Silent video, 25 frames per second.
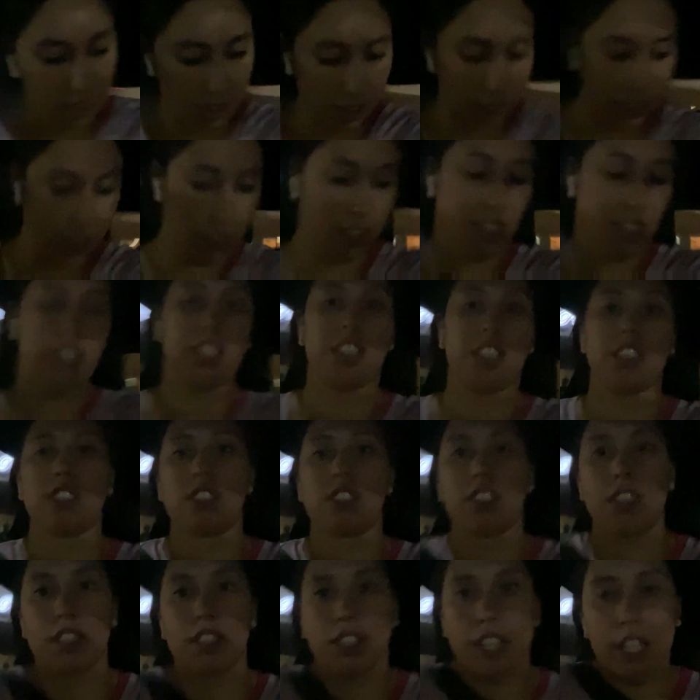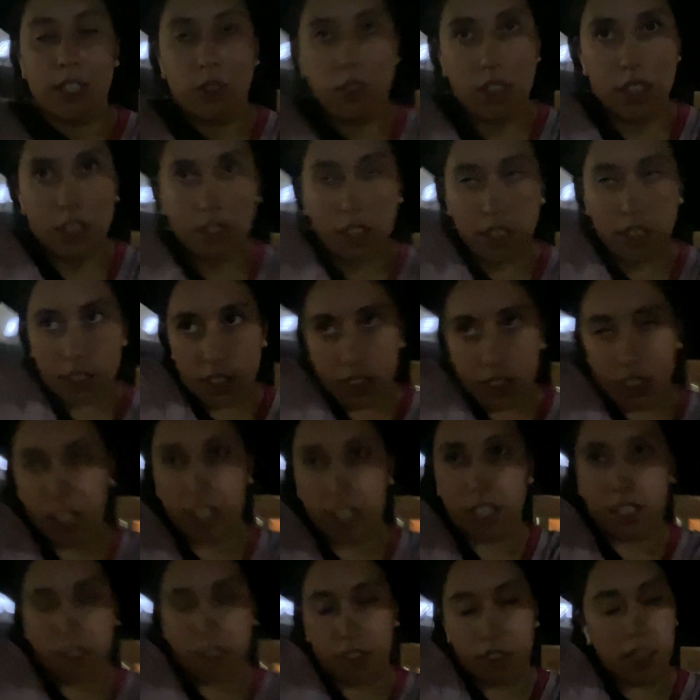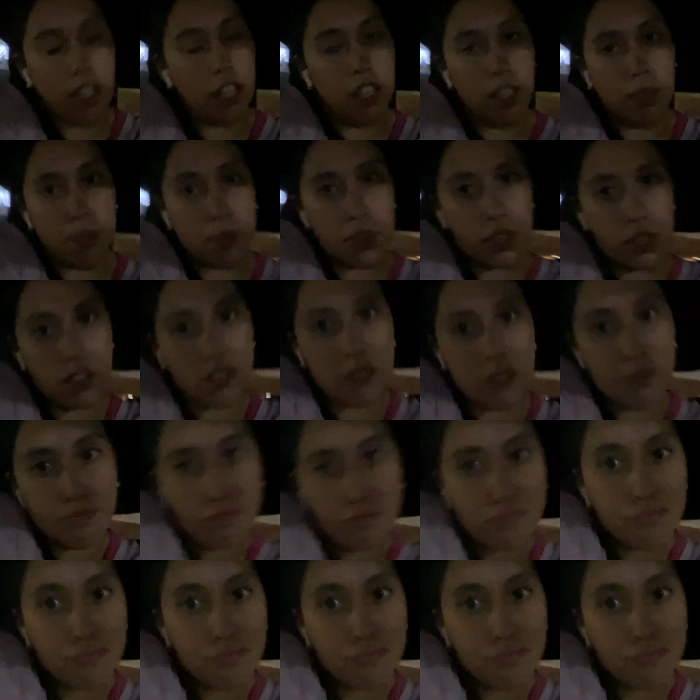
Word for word: I think that it's That's what it's called. It's like the elliptical.